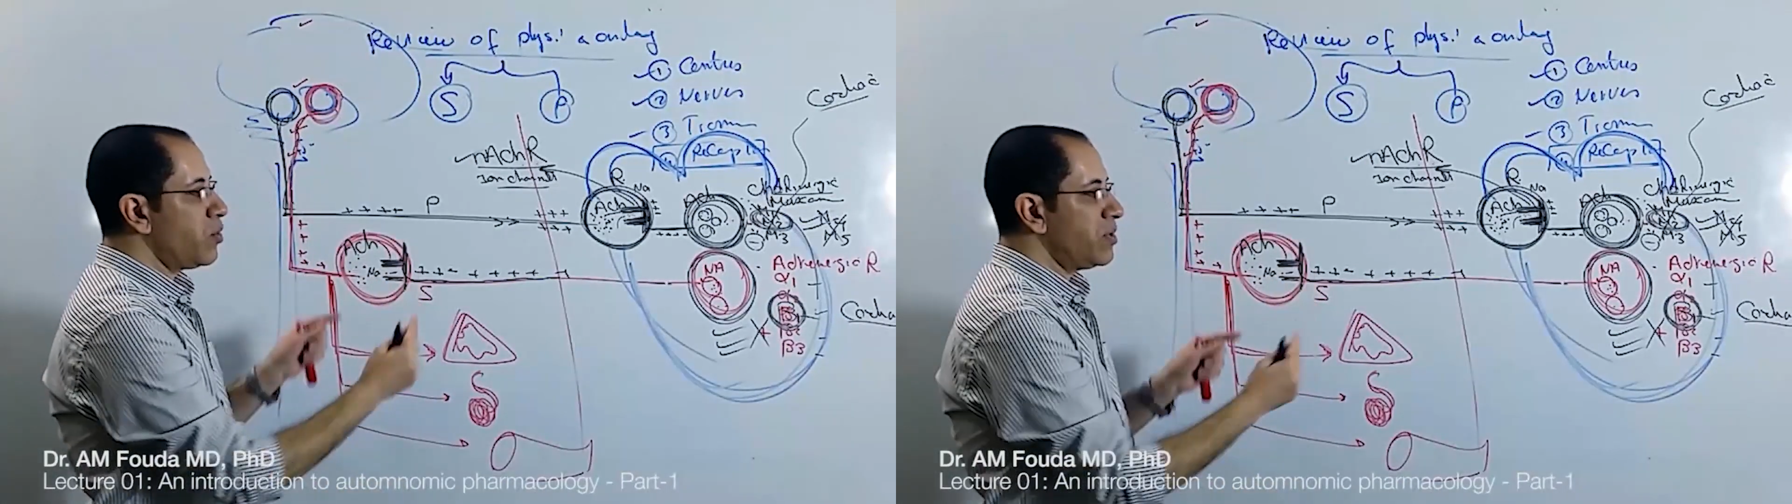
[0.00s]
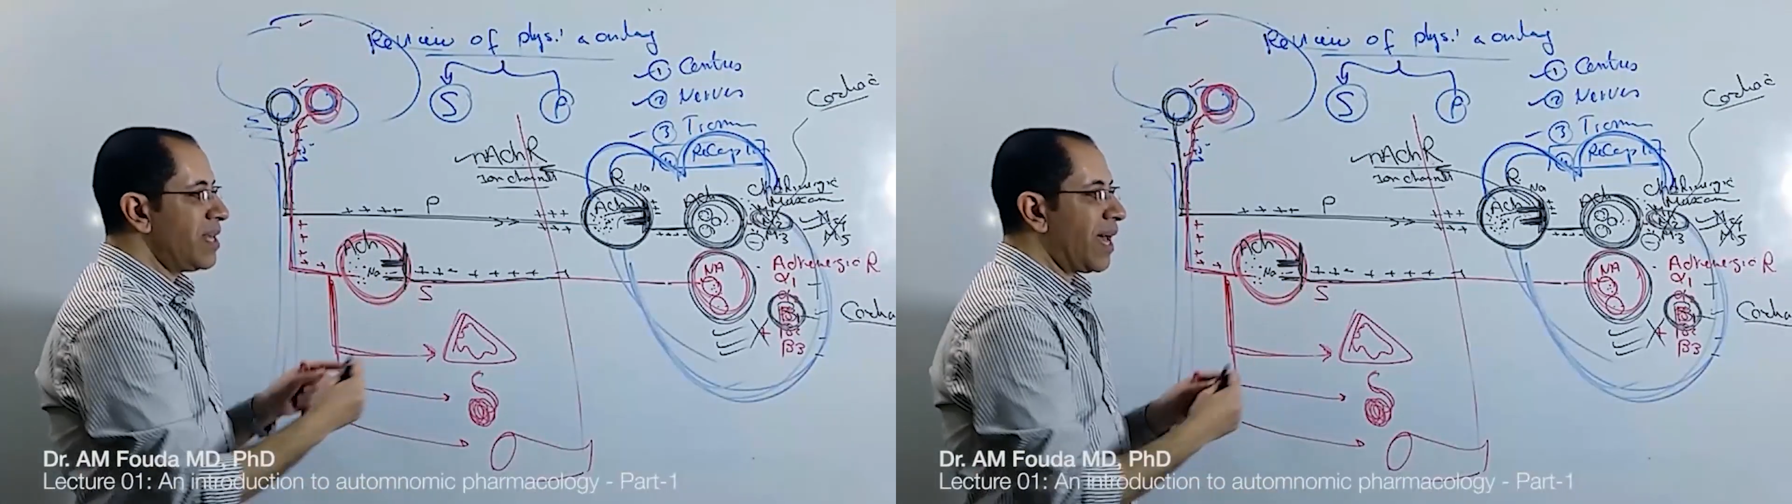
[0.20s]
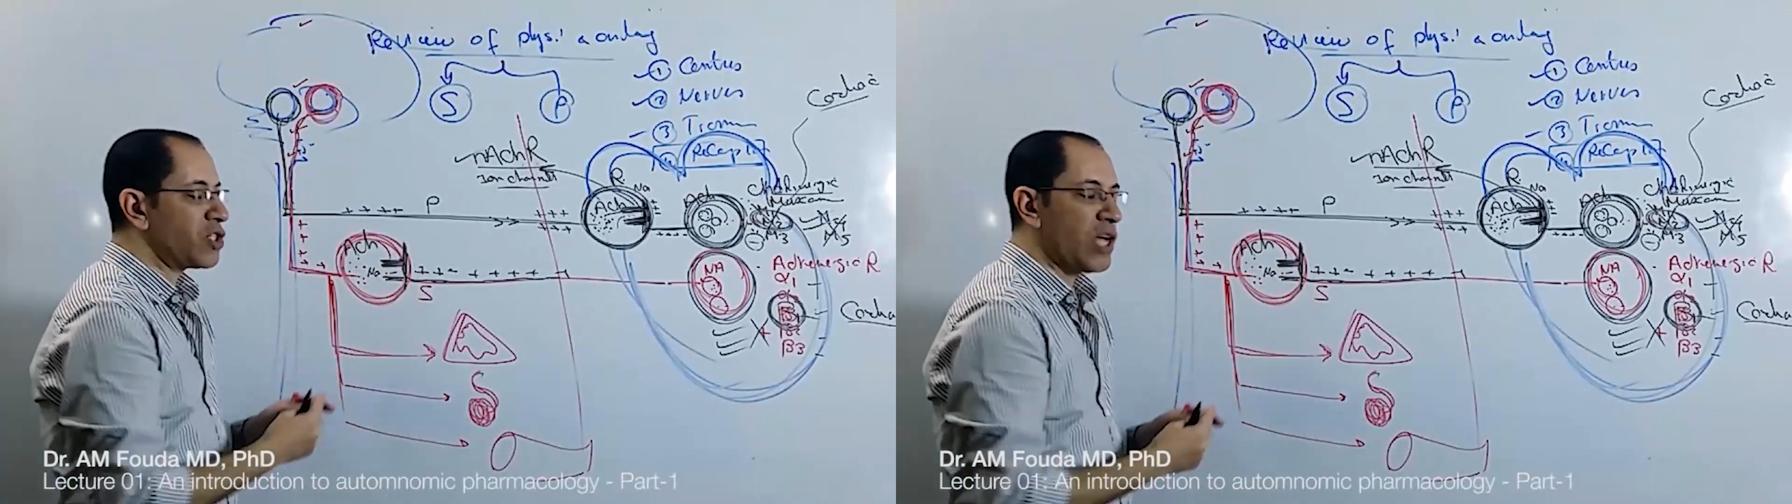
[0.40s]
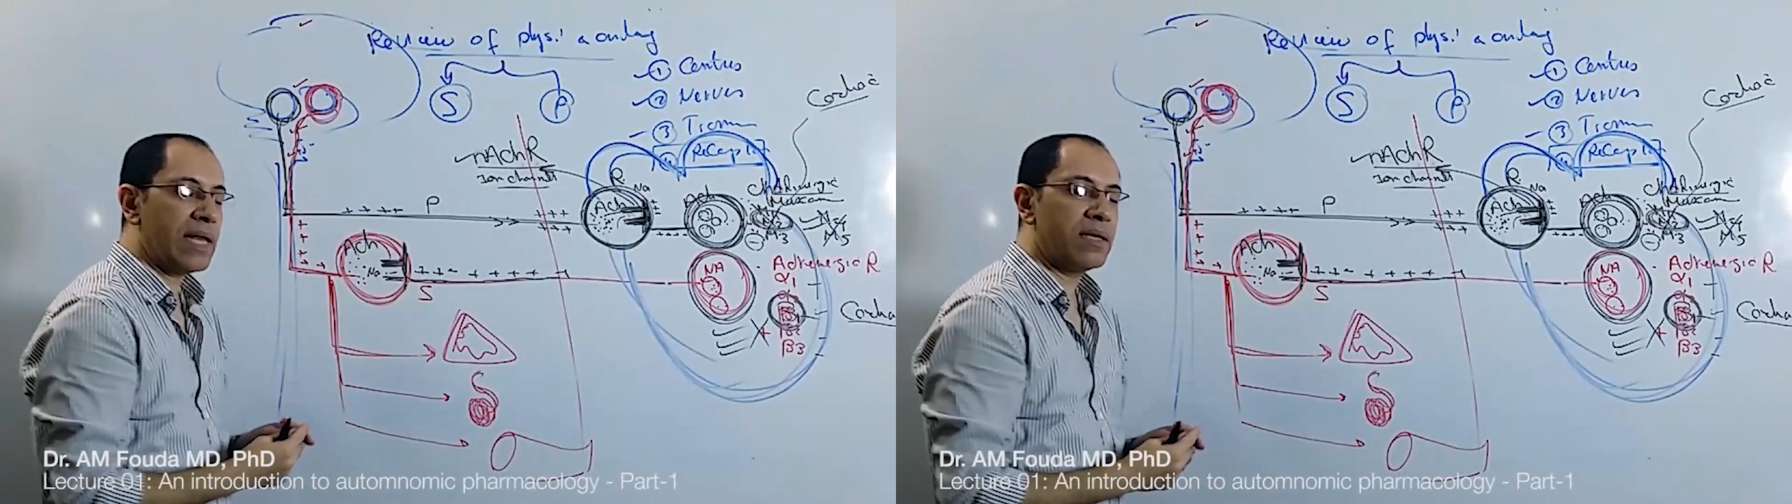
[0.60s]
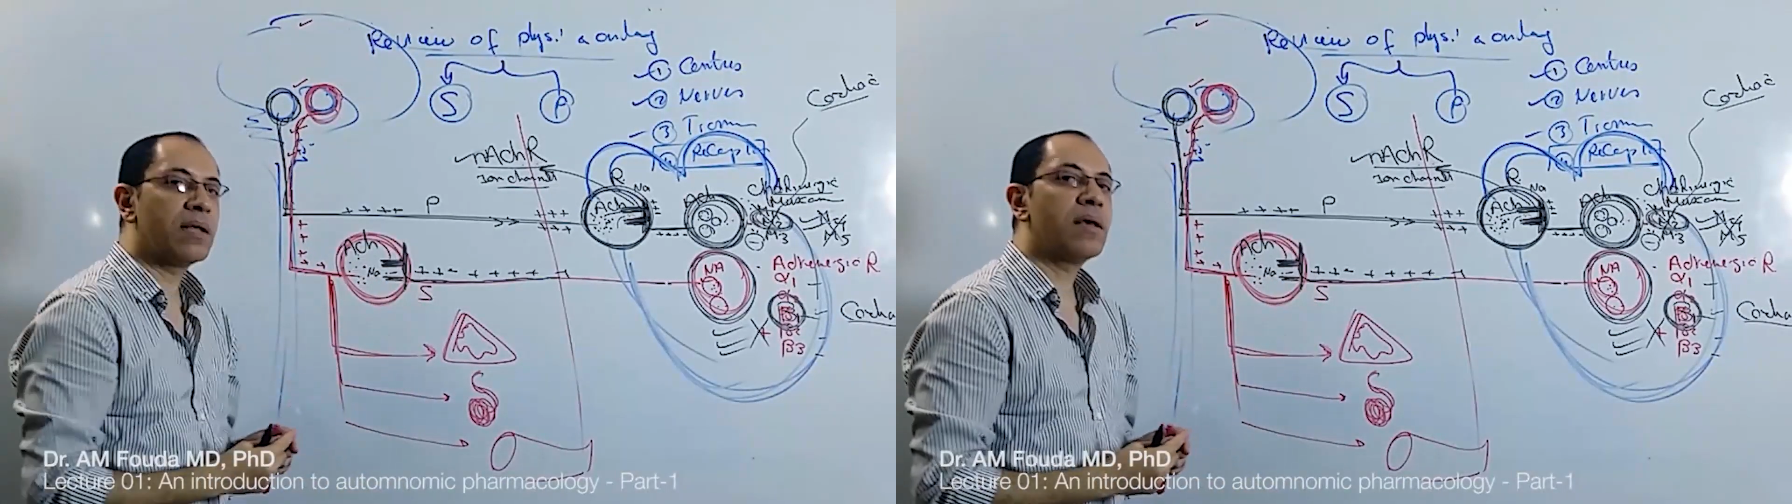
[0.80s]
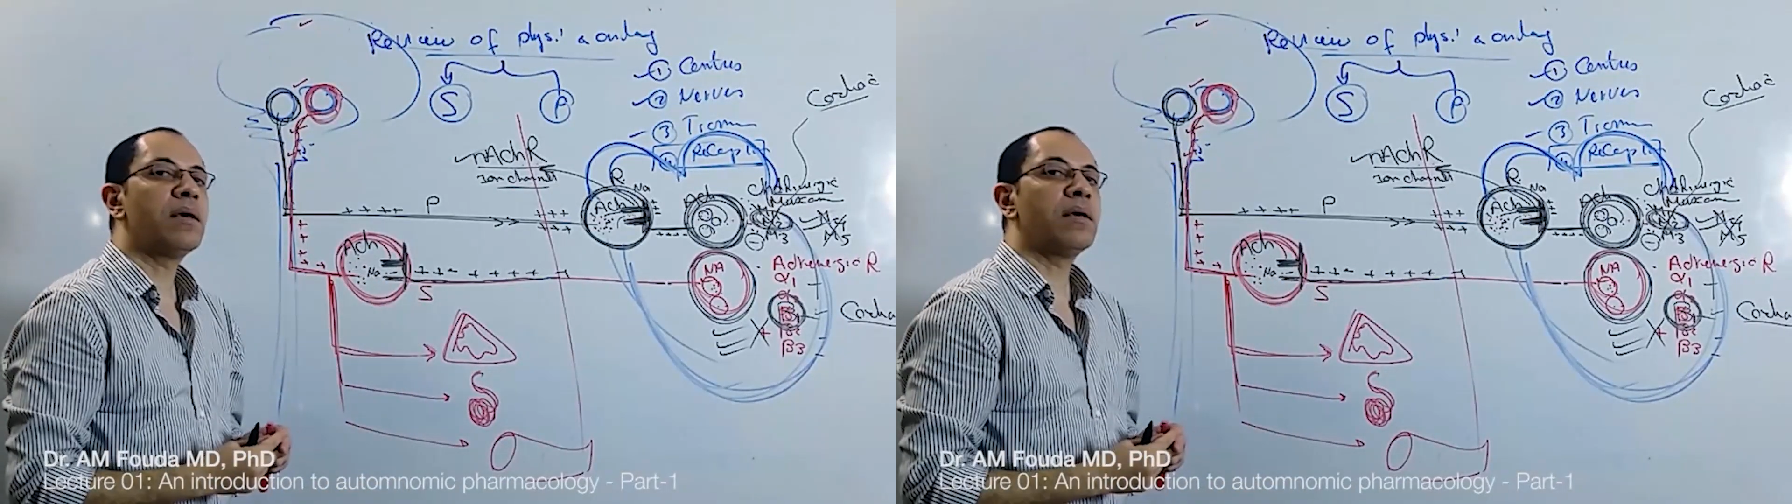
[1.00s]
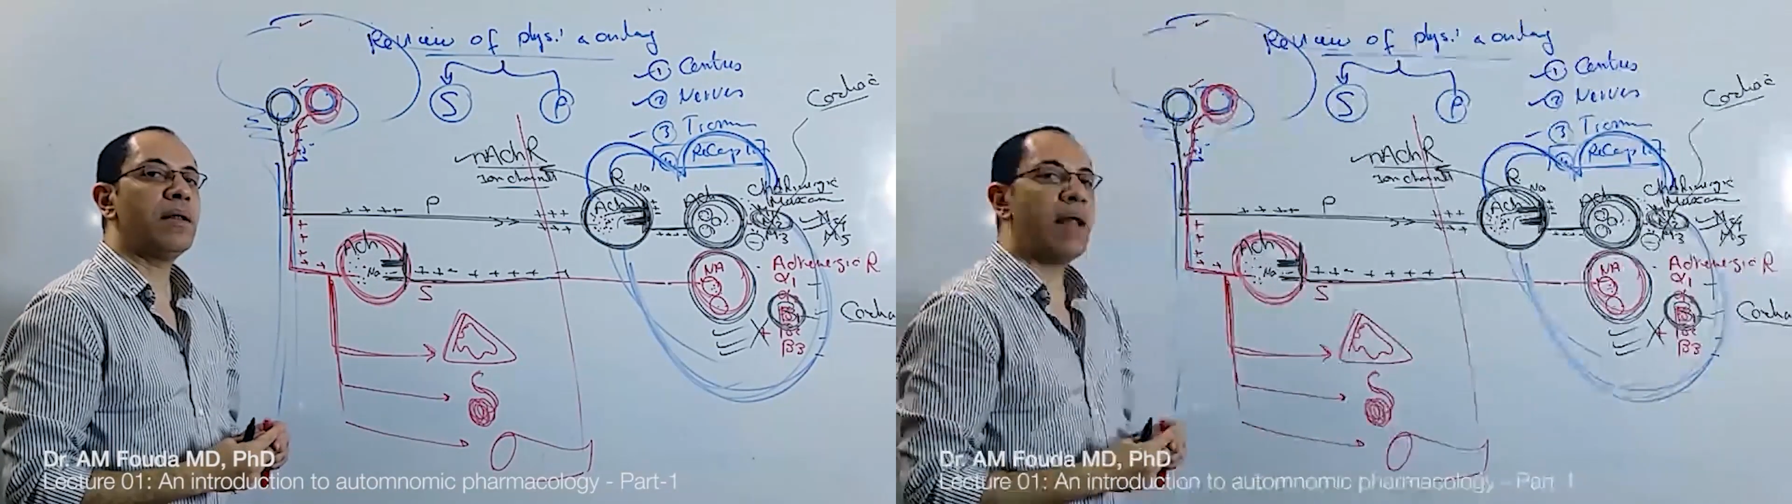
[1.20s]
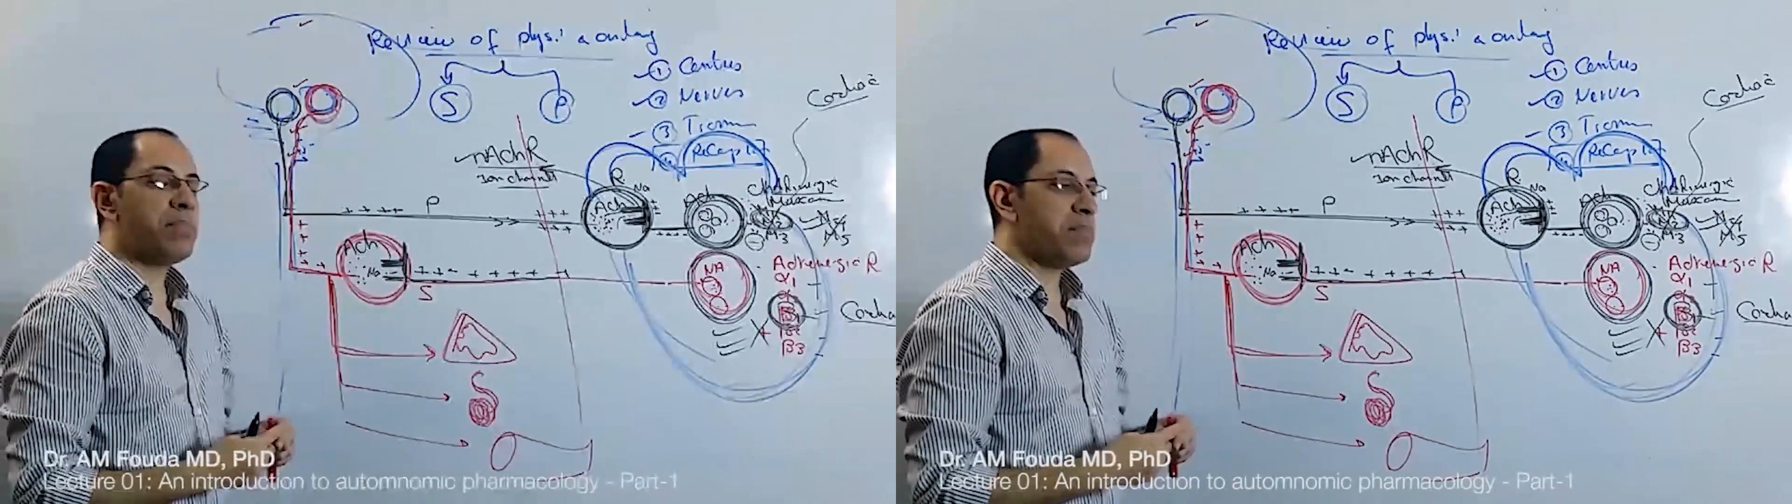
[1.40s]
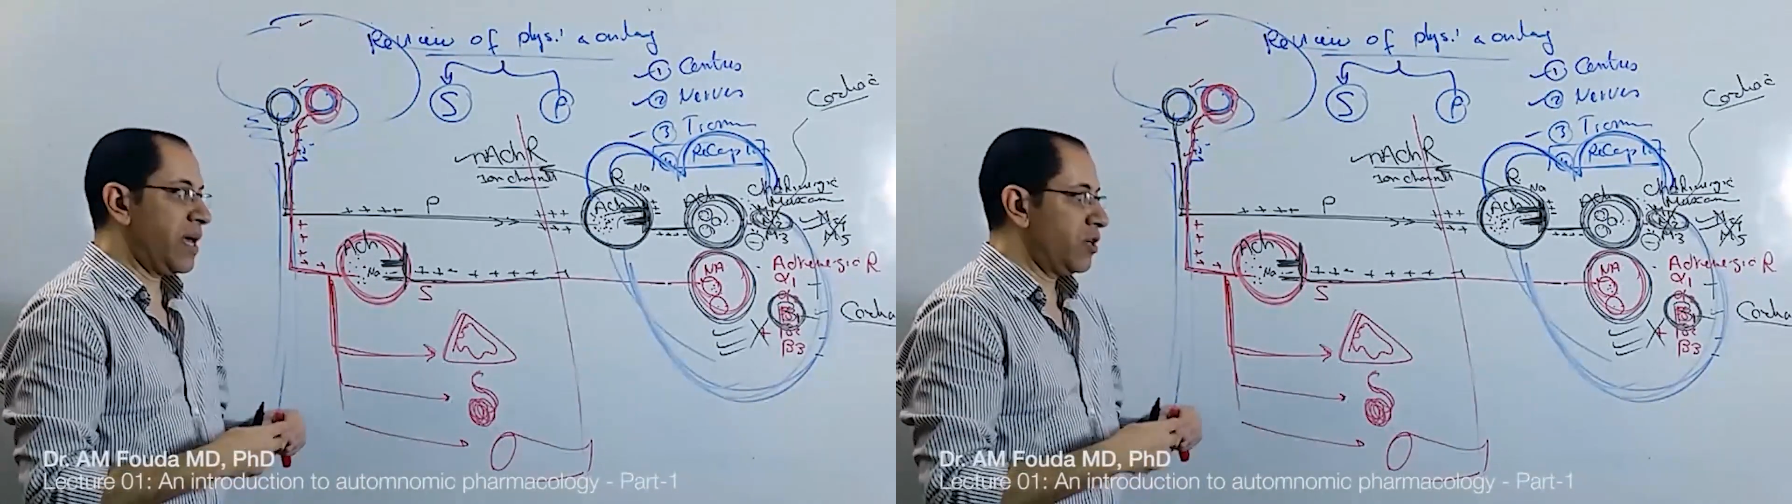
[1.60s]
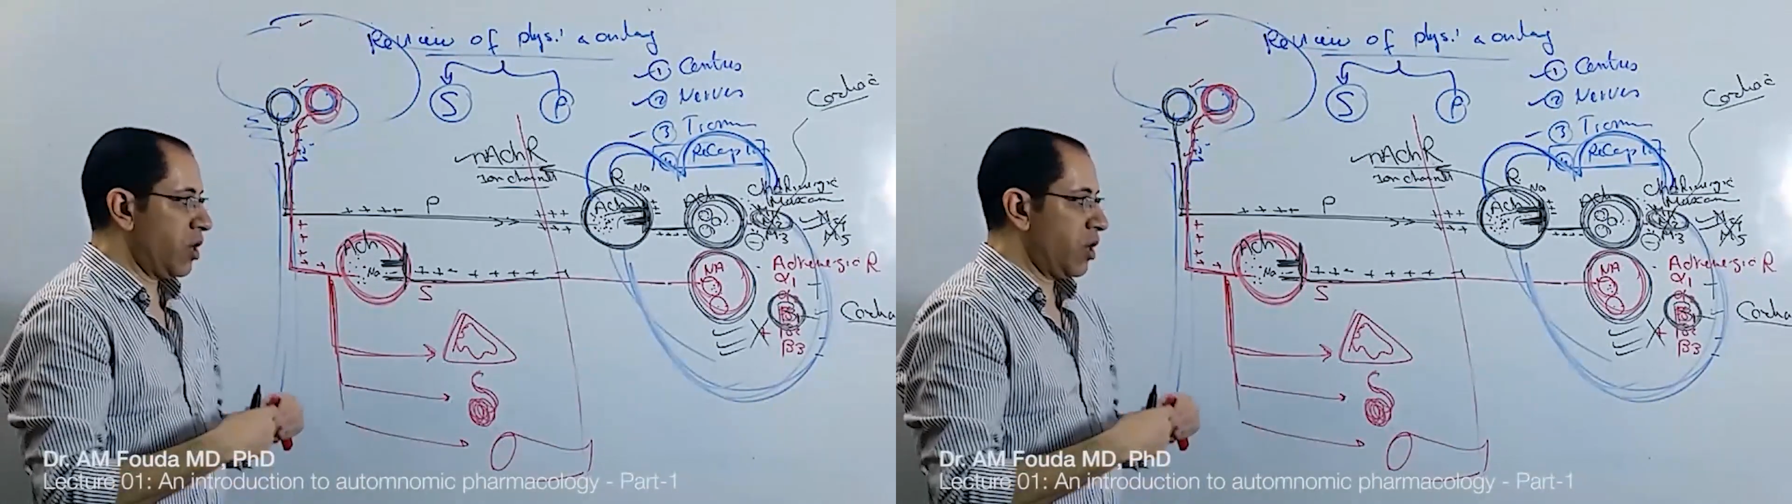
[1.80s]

either sympathetic